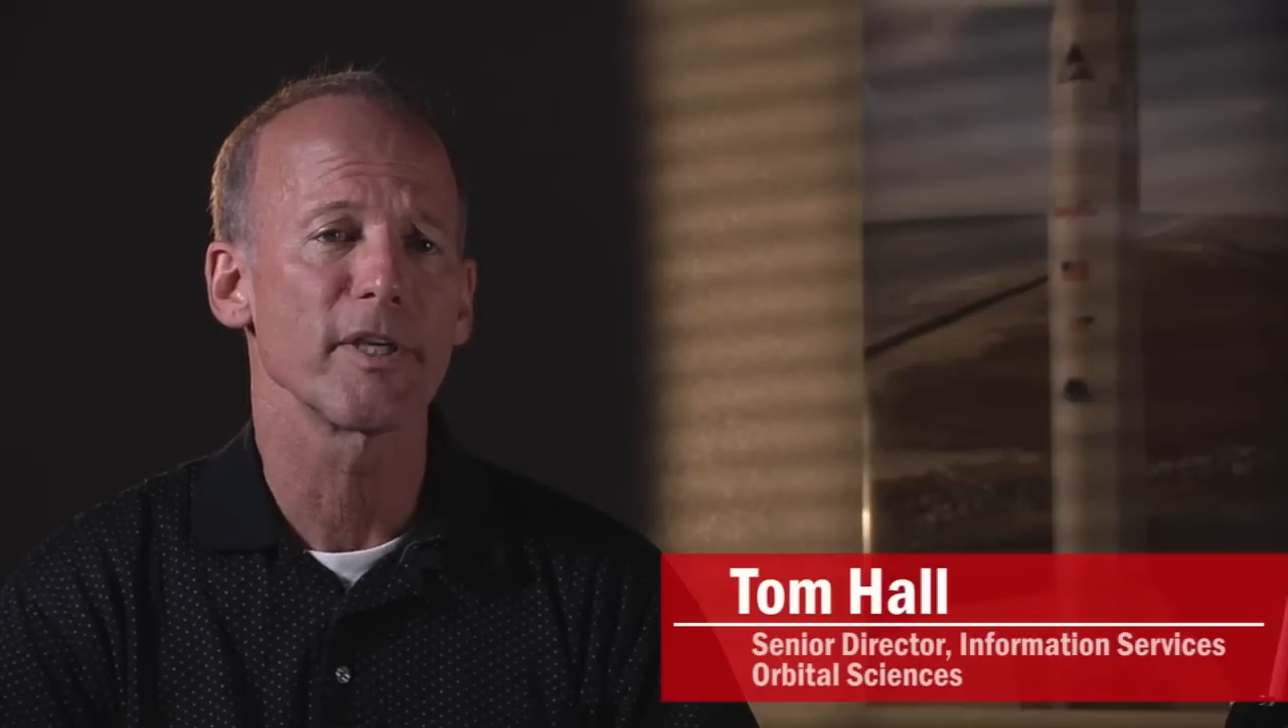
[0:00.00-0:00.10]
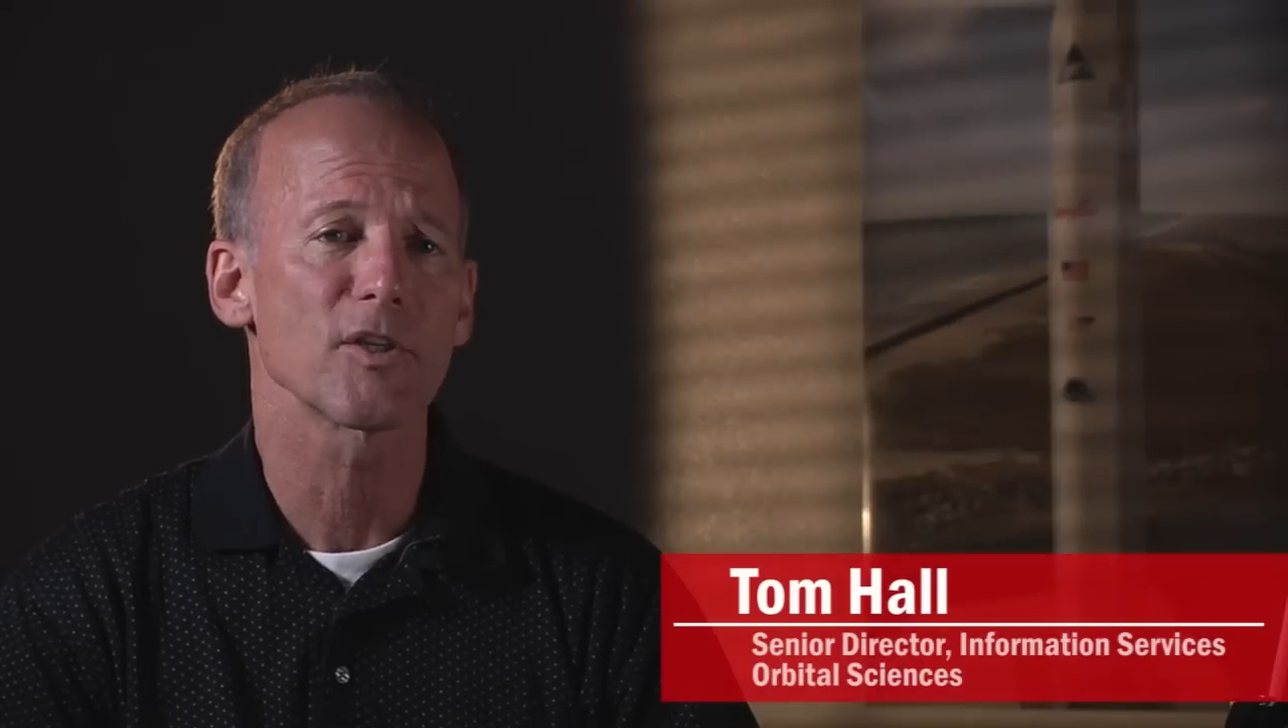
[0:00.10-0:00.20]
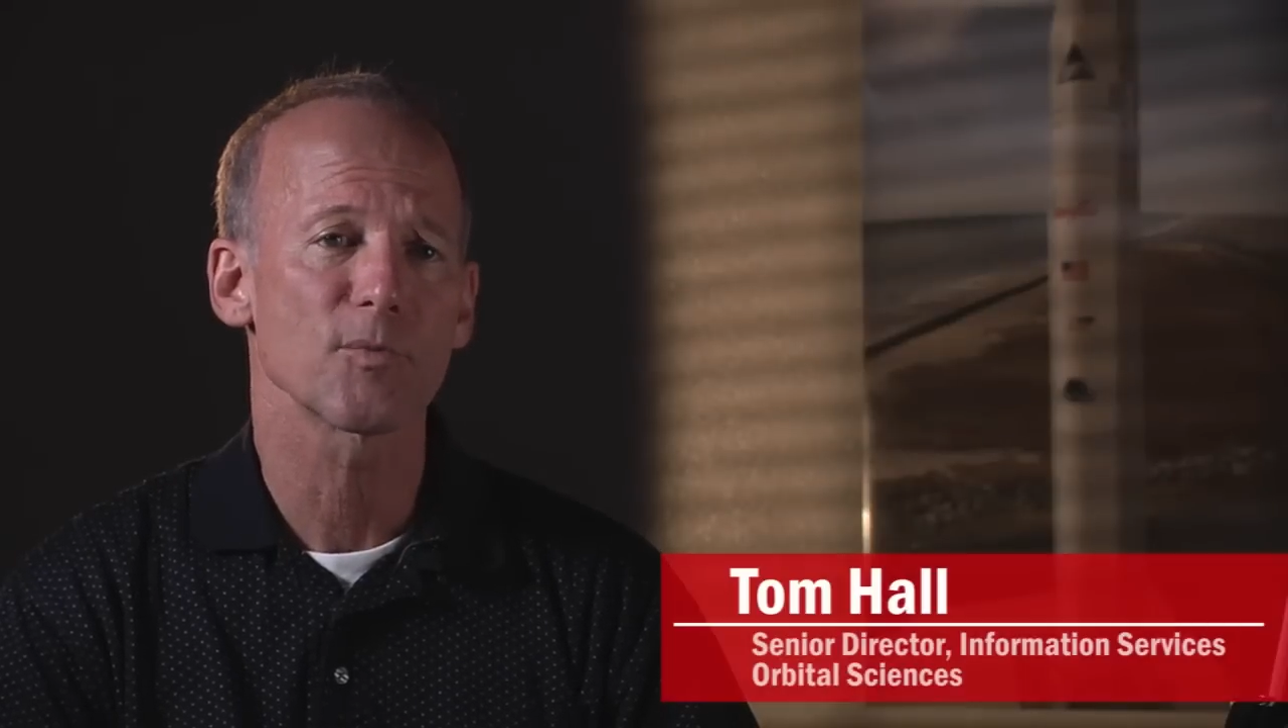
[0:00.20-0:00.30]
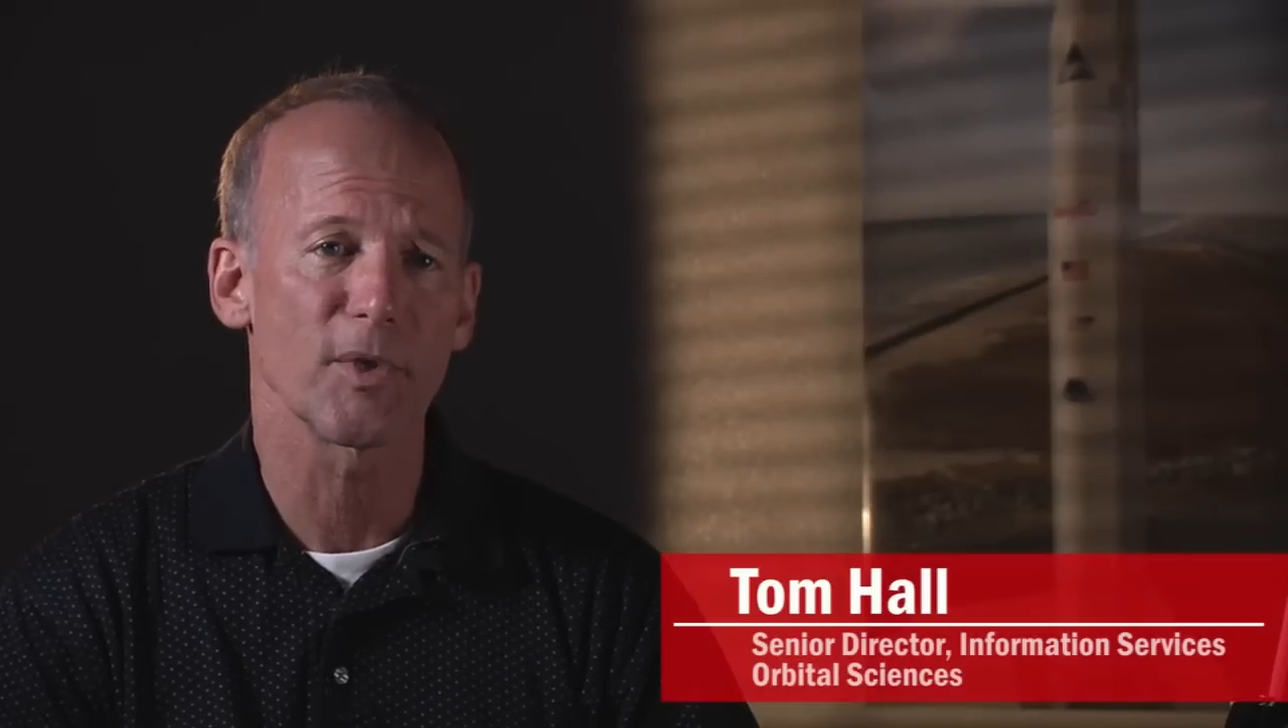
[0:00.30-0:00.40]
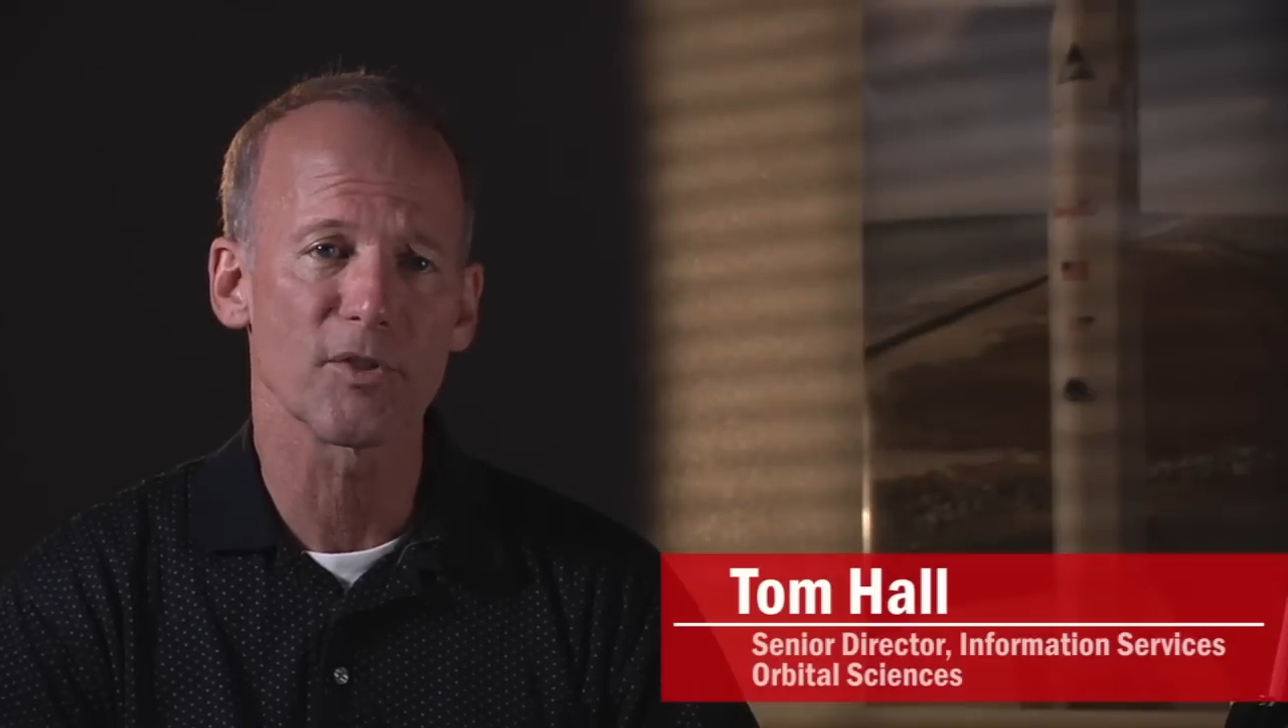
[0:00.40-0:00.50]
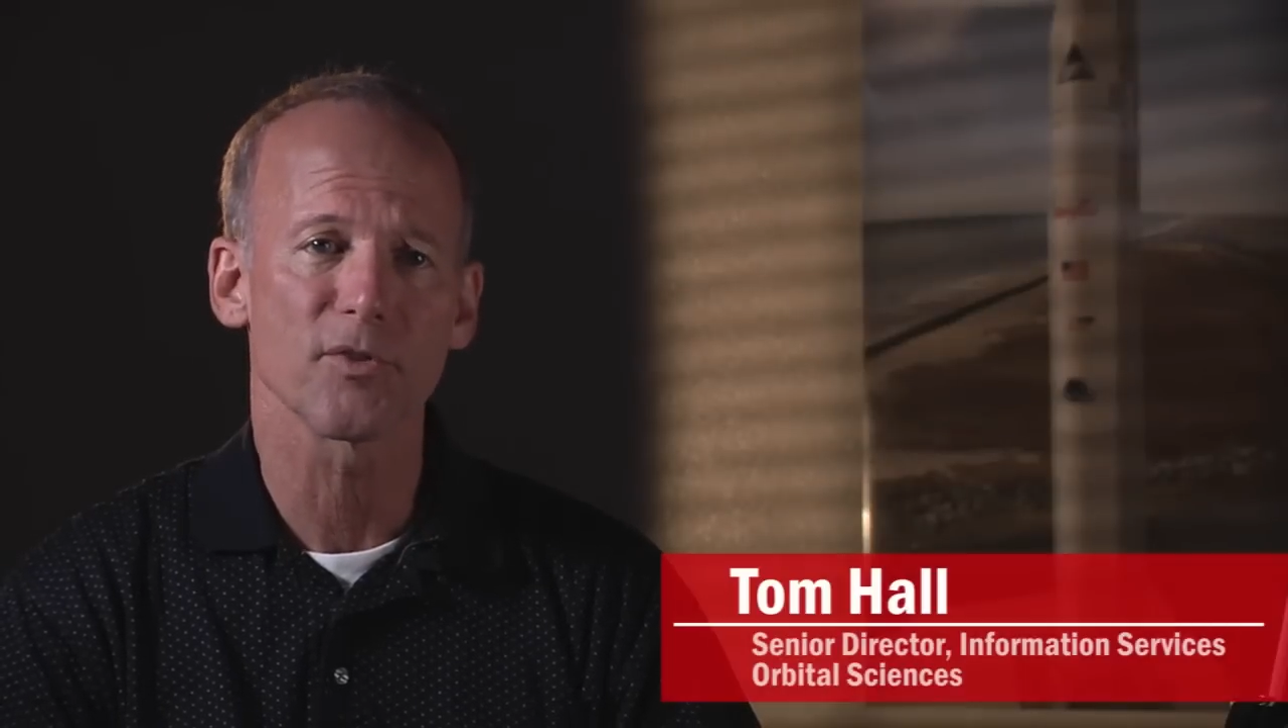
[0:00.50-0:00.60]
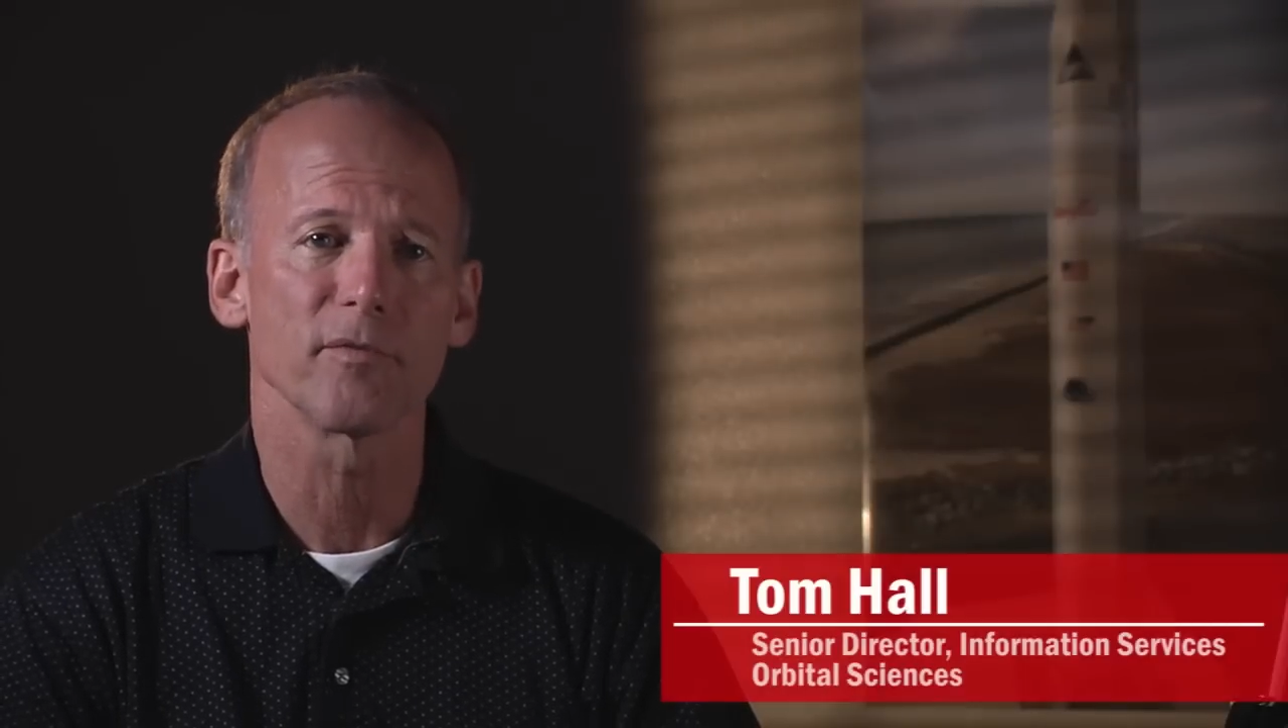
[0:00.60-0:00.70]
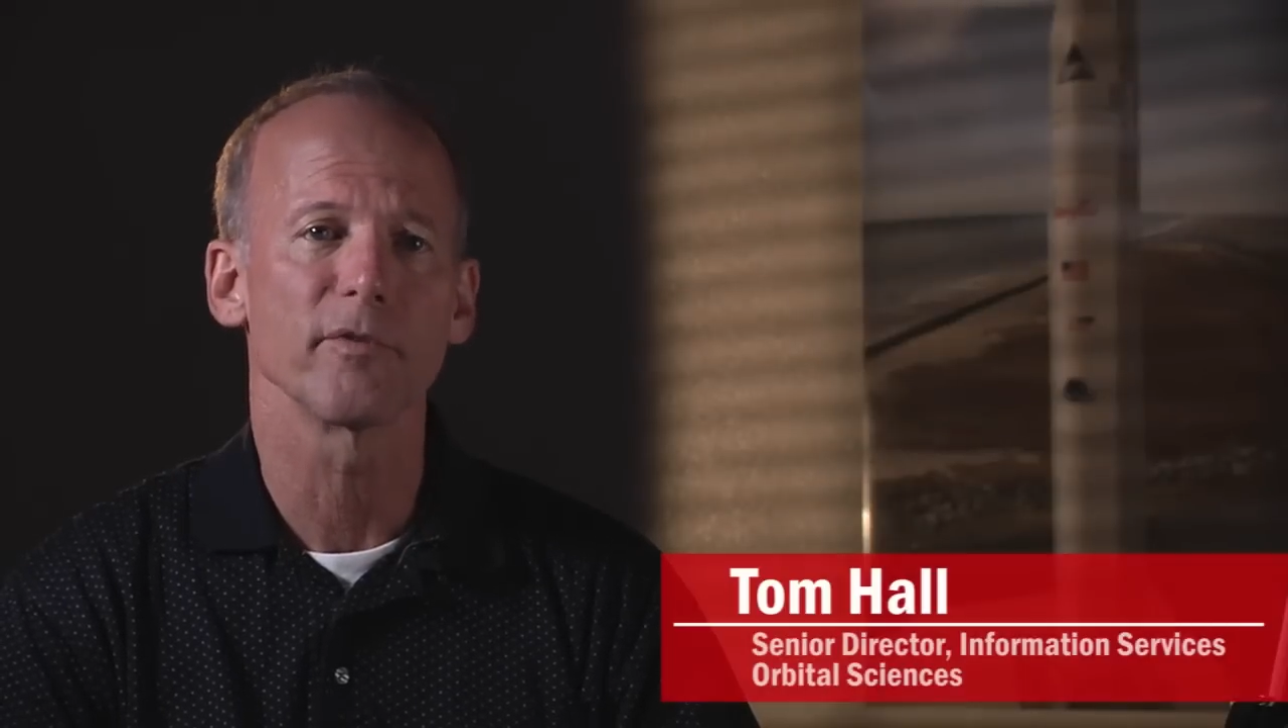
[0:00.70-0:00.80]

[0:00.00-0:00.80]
expensive,